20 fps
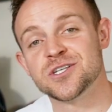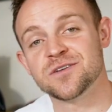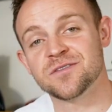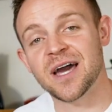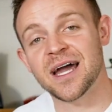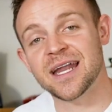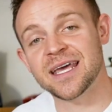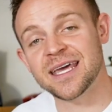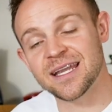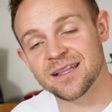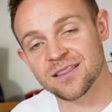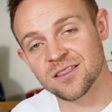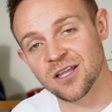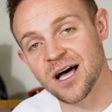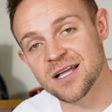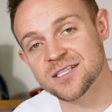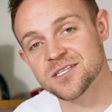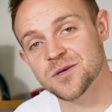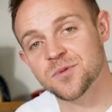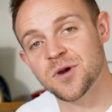So you've got to get in
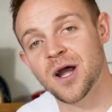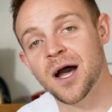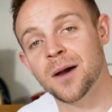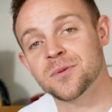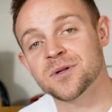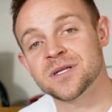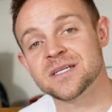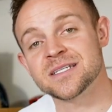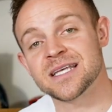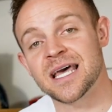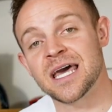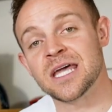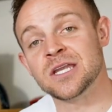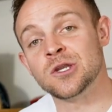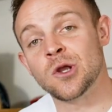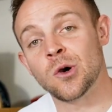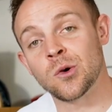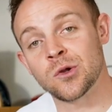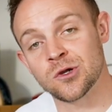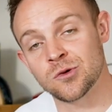lots of properties
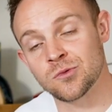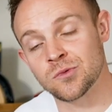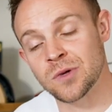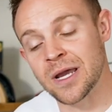and know your